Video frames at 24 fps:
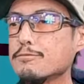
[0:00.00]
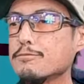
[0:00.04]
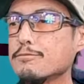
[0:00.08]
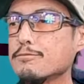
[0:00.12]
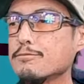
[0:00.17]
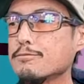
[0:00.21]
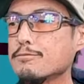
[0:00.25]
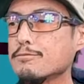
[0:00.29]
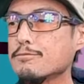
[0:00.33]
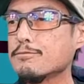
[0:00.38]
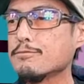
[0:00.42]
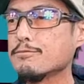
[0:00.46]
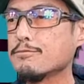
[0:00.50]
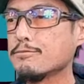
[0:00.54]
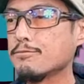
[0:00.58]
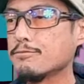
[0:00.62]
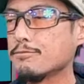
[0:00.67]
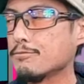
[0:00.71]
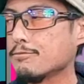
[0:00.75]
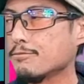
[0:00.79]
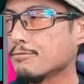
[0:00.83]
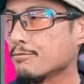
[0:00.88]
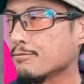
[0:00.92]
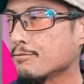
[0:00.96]

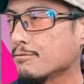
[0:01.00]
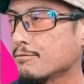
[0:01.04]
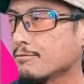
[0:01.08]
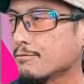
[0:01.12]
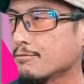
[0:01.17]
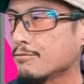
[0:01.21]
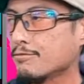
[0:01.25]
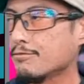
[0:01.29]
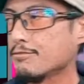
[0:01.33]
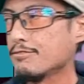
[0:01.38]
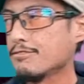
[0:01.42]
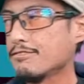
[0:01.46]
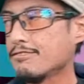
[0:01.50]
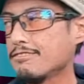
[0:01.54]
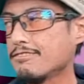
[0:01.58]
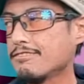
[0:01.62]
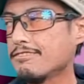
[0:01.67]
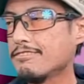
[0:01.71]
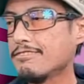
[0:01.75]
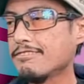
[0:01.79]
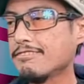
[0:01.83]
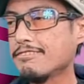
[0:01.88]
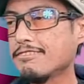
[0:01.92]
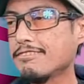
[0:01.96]

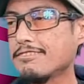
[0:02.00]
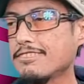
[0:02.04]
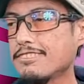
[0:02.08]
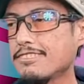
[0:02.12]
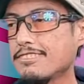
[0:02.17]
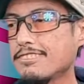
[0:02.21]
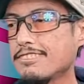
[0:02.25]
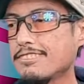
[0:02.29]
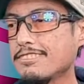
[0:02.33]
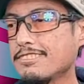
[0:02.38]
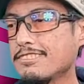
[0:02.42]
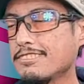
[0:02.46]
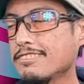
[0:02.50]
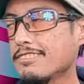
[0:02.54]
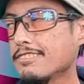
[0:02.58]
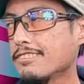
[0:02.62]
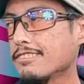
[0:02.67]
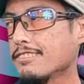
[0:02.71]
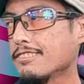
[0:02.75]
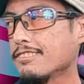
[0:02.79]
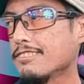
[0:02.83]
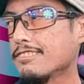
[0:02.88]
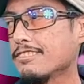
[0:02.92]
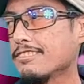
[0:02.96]

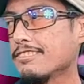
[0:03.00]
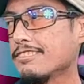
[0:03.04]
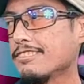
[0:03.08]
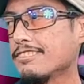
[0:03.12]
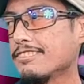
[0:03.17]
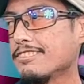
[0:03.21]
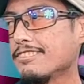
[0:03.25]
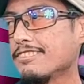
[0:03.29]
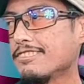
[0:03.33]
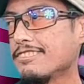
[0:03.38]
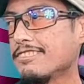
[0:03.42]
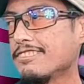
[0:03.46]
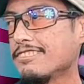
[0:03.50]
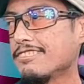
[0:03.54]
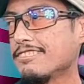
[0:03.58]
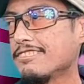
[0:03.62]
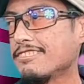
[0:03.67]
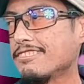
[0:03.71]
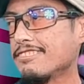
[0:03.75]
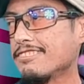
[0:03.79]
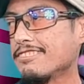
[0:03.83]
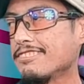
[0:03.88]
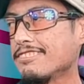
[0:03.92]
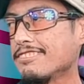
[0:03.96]

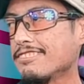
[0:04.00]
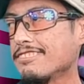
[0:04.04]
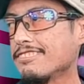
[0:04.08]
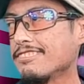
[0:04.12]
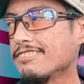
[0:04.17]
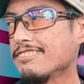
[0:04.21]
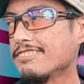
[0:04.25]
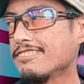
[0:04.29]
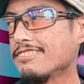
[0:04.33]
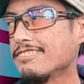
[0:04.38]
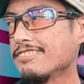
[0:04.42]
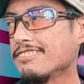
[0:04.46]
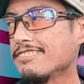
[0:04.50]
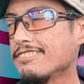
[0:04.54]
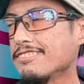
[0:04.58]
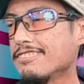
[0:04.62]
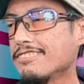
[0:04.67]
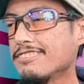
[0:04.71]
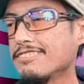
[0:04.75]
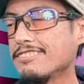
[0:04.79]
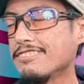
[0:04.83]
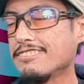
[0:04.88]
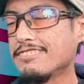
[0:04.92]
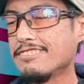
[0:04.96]

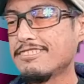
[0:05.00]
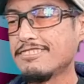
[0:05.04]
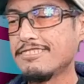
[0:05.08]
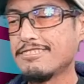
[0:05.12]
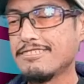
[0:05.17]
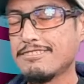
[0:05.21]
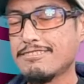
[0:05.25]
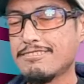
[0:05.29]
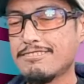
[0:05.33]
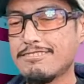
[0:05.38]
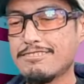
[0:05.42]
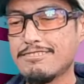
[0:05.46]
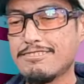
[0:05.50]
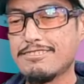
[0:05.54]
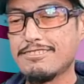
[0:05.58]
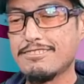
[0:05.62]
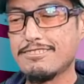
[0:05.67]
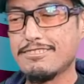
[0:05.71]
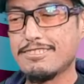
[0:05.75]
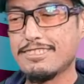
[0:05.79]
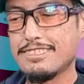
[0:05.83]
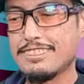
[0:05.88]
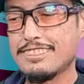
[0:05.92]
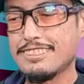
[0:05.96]

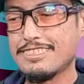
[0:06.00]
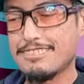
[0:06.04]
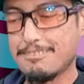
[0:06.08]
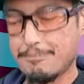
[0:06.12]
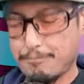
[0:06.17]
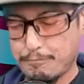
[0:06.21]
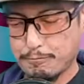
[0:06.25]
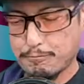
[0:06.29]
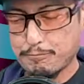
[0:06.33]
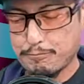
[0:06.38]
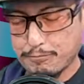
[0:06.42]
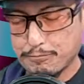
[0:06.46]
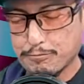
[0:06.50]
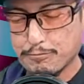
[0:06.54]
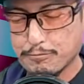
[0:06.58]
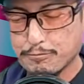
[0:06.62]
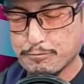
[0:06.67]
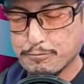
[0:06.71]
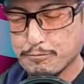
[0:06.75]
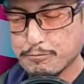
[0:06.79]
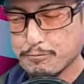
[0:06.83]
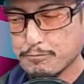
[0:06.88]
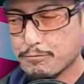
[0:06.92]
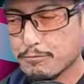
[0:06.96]

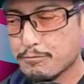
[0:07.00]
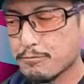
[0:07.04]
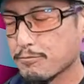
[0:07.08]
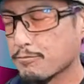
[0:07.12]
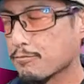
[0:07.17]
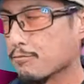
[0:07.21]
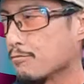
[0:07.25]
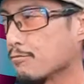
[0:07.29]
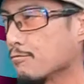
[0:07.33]
The person shown says nothing.